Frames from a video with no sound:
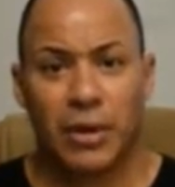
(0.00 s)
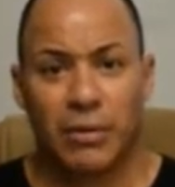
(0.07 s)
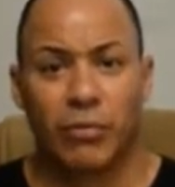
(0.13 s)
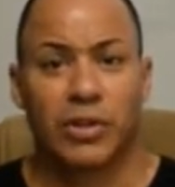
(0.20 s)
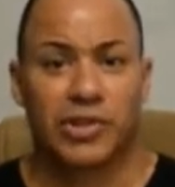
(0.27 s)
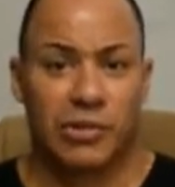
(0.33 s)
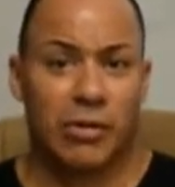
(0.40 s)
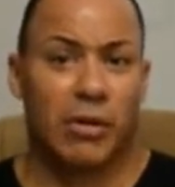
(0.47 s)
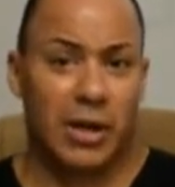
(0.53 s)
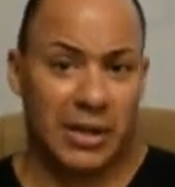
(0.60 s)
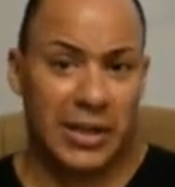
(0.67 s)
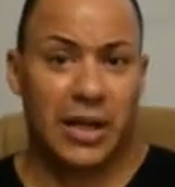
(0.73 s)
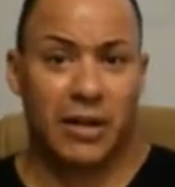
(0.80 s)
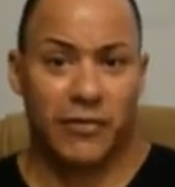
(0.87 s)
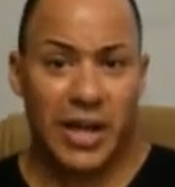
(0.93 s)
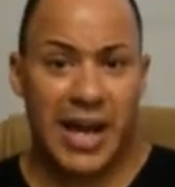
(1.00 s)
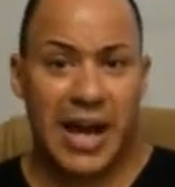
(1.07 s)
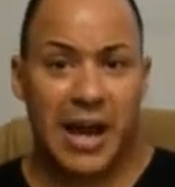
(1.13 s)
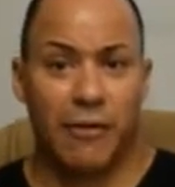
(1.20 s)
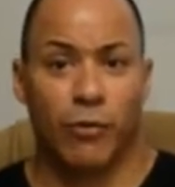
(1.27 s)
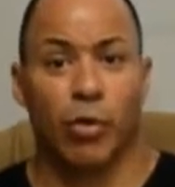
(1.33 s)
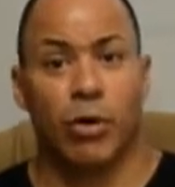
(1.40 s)
which a lot of you
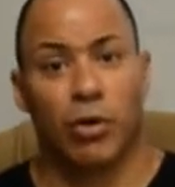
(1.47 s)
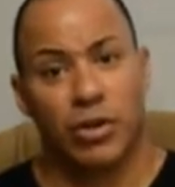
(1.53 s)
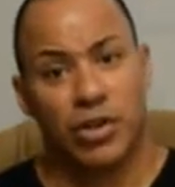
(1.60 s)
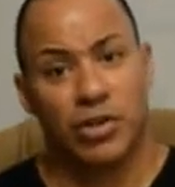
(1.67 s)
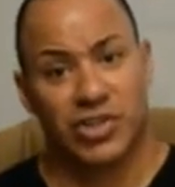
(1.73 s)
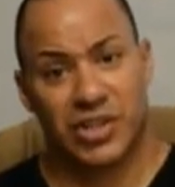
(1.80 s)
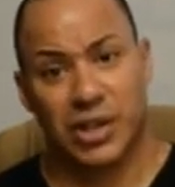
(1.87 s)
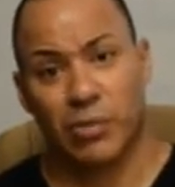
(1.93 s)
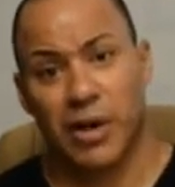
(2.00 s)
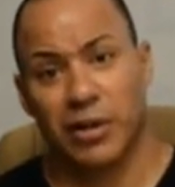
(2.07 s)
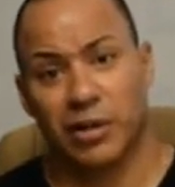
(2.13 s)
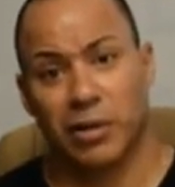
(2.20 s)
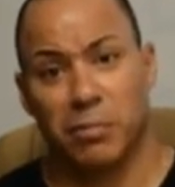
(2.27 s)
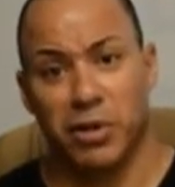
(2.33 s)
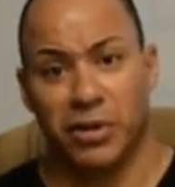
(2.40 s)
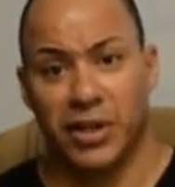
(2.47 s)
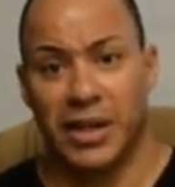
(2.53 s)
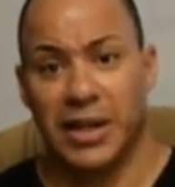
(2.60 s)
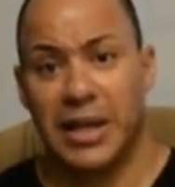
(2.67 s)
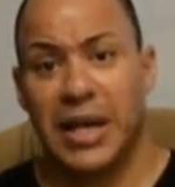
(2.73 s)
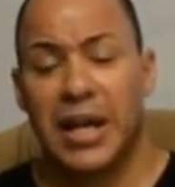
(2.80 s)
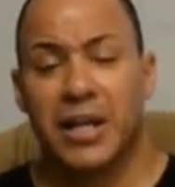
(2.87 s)
have, or you'll see around the
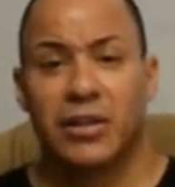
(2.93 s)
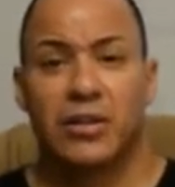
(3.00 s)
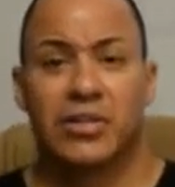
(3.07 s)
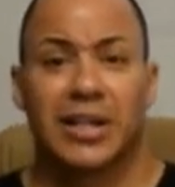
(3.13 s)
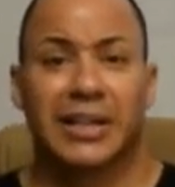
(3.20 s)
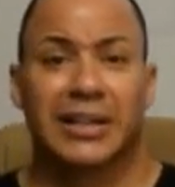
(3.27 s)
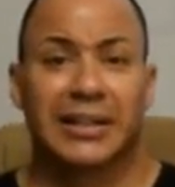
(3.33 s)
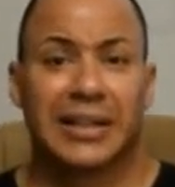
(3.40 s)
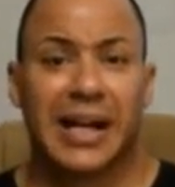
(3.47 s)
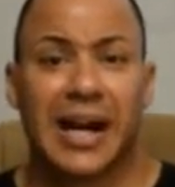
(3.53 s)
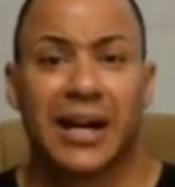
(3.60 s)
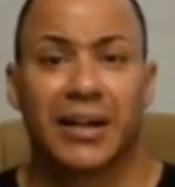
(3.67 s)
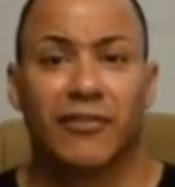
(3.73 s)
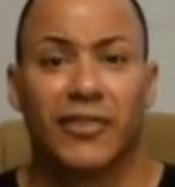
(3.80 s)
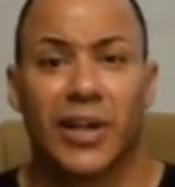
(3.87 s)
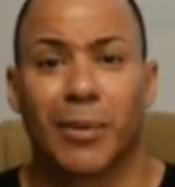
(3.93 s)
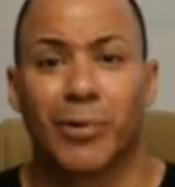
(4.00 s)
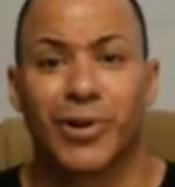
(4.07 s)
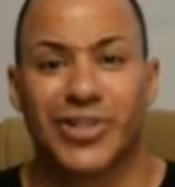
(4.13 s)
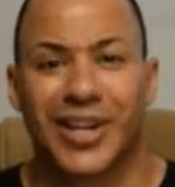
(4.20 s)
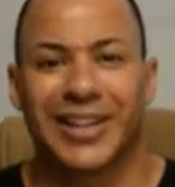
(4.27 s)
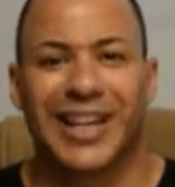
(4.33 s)
community. There's a lot of
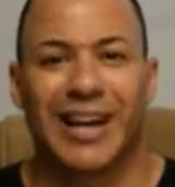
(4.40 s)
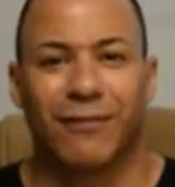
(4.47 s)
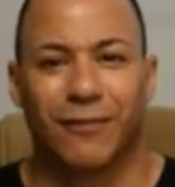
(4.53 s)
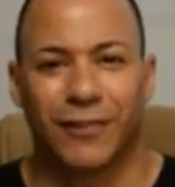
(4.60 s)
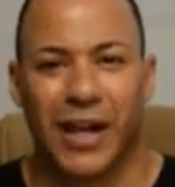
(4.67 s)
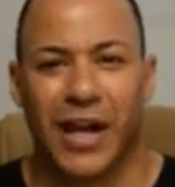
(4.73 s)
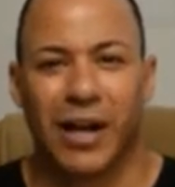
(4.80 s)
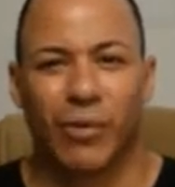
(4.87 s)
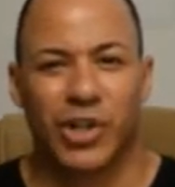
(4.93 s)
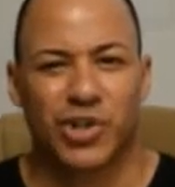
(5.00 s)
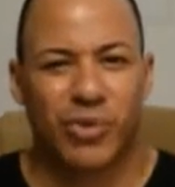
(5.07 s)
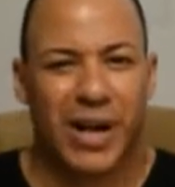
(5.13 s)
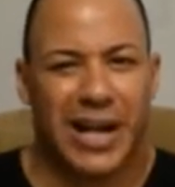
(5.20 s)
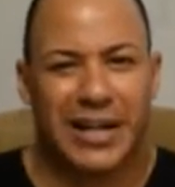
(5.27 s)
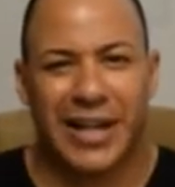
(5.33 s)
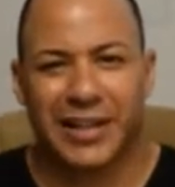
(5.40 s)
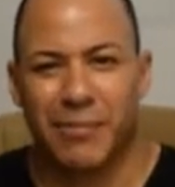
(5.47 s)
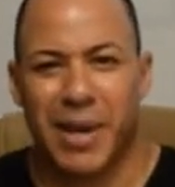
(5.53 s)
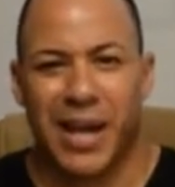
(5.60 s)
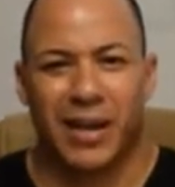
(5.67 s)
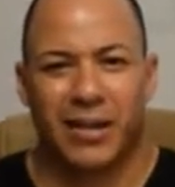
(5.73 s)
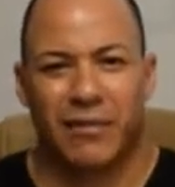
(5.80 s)
numbers on that flyer. We try not to
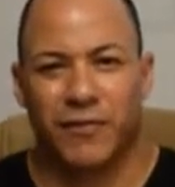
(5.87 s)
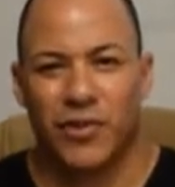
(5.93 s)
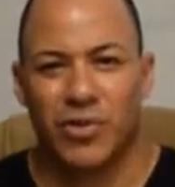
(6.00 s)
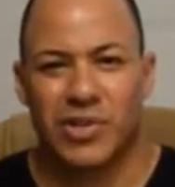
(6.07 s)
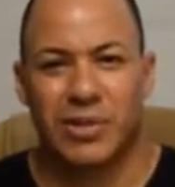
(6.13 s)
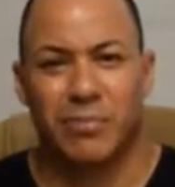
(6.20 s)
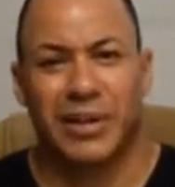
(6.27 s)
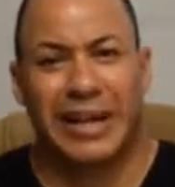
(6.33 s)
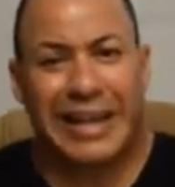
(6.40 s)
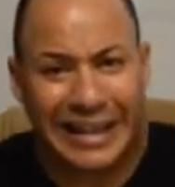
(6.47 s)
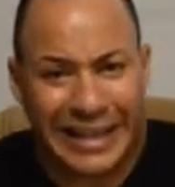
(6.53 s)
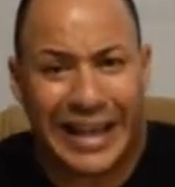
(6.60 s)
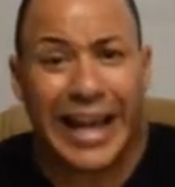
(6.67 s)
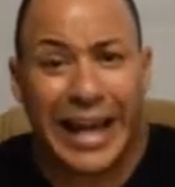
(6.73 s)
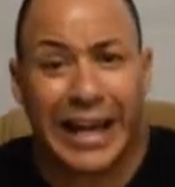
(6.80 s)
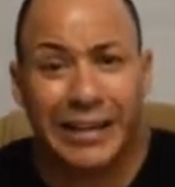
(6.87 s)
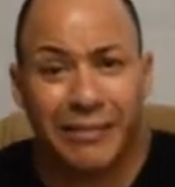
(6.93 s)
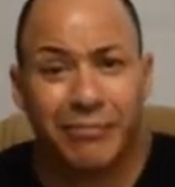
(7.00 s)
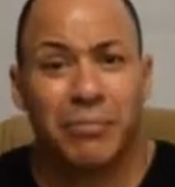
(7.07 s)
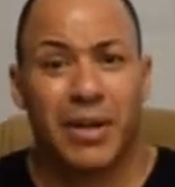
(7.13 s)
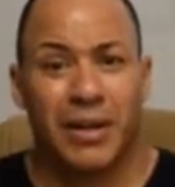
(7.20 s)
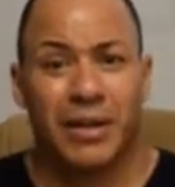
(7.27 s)
make it confusing, but it
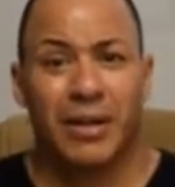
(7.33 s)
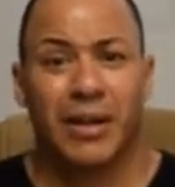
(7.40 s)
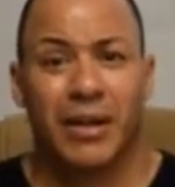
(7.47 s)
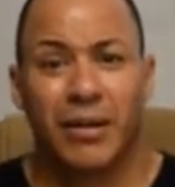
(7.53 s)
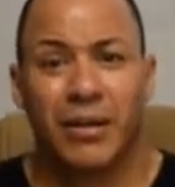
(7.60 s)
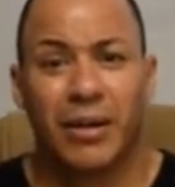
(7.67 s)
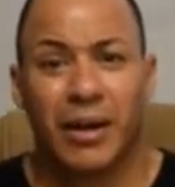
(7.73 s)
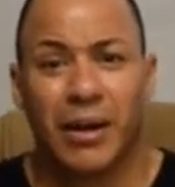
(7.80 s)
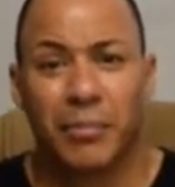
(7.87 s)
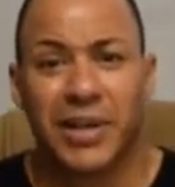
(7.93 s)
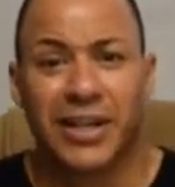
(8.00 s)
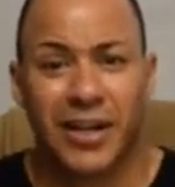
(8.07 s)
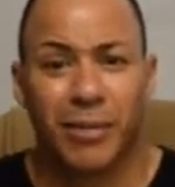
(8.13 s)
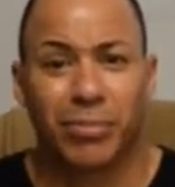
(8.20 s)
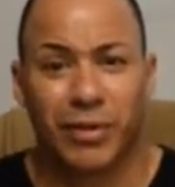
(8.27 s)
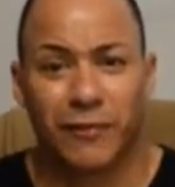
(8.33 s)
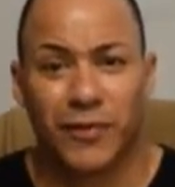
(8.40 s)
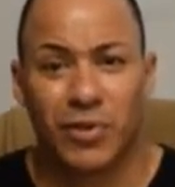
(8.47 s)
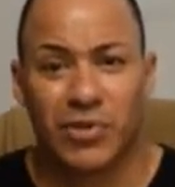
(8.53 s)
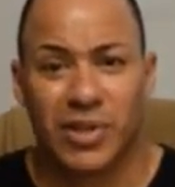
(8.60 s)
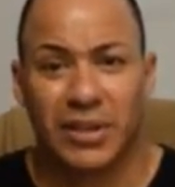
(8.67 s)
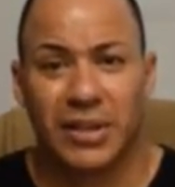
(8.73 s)
can become
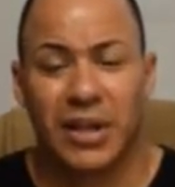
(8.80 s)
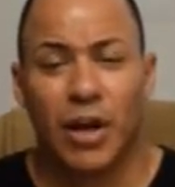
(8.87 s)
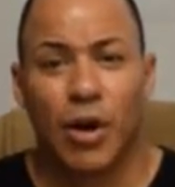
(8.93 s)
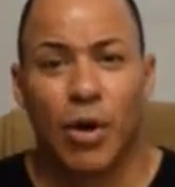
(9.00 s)
confusing.